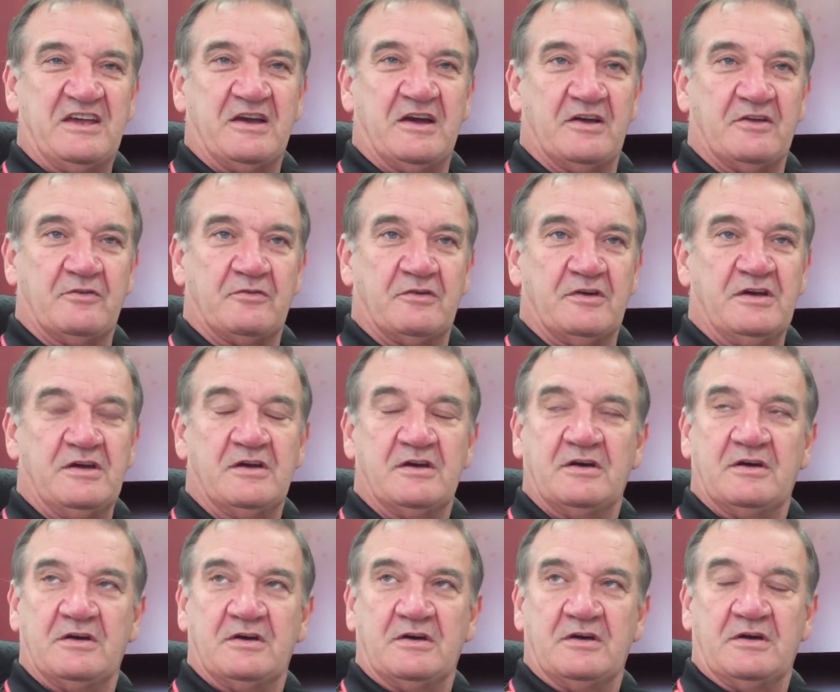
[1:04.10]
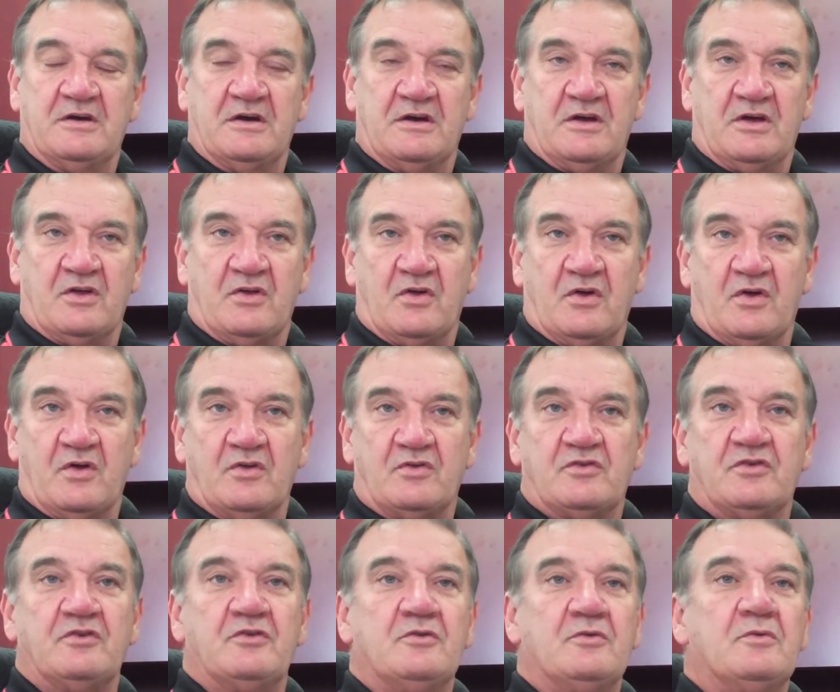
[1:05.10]
country
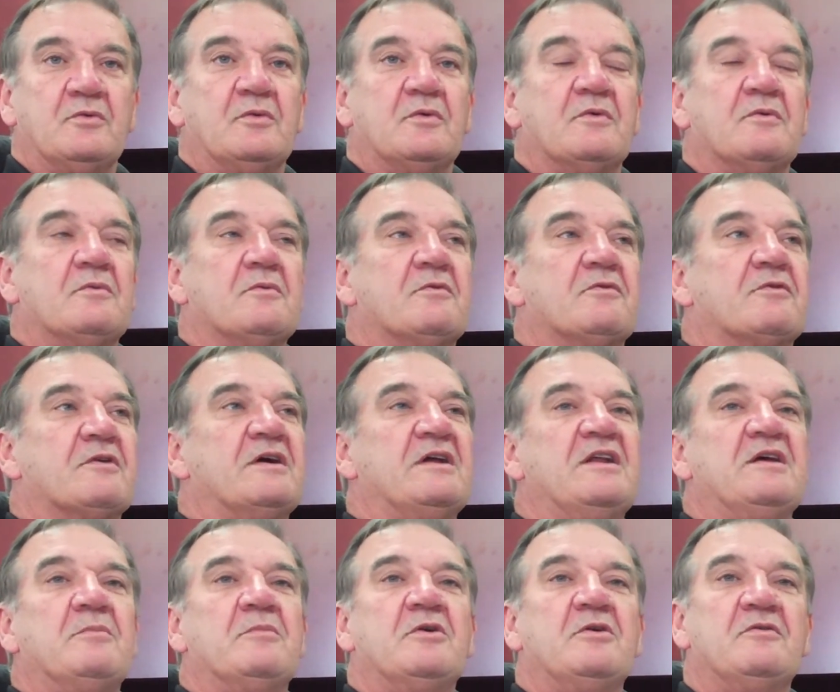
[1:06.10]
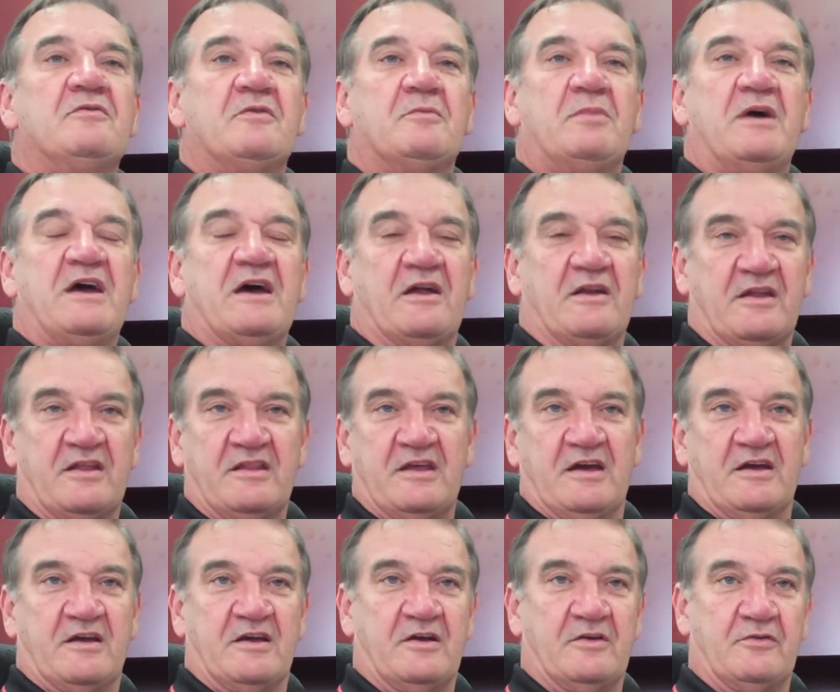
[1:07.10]
to freely move about
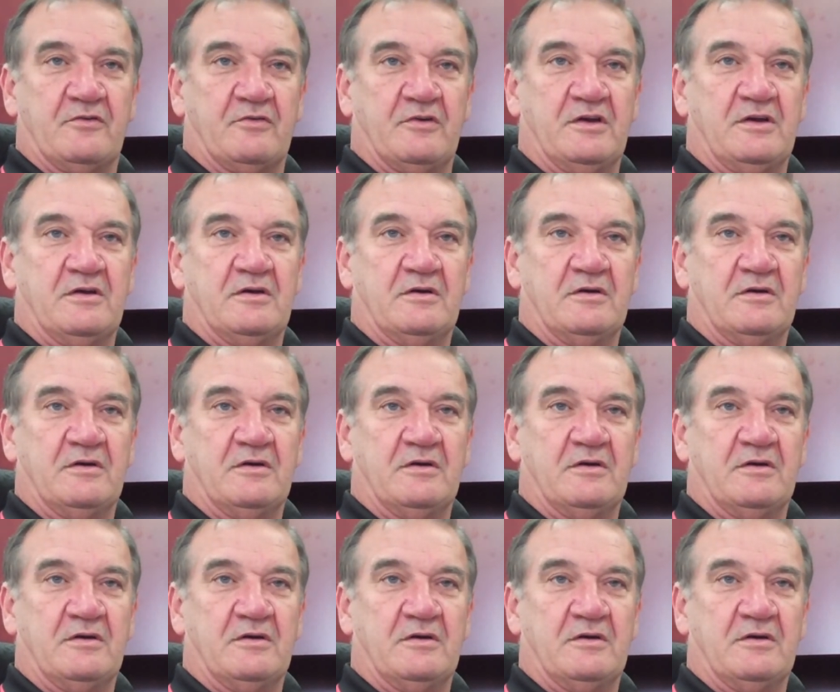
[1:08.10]
that country.